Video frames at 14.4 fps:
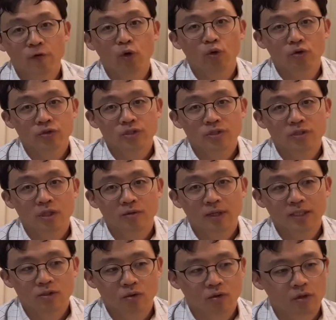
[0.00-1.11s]
force, all
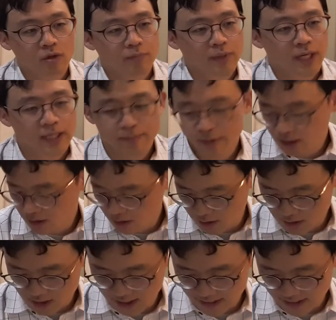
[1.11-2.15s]
right, or by making it